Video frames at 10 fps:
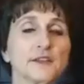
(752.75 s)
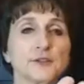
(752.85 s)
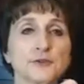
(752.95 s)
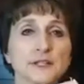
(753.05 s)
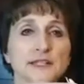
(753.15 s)
that
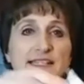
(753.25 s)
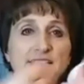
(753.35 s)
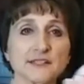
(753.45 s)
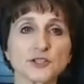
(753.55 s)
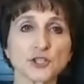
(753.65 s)
you can
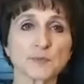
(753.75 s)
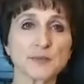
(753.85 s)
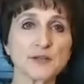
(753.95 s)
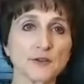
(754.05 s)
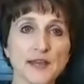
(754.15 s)
easily just
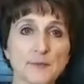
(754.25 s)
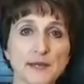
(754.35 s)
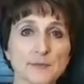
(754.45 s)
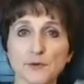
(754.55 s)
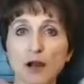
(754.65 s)
peel that
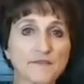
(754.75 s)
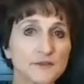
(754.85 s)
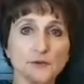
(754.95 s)
paper off.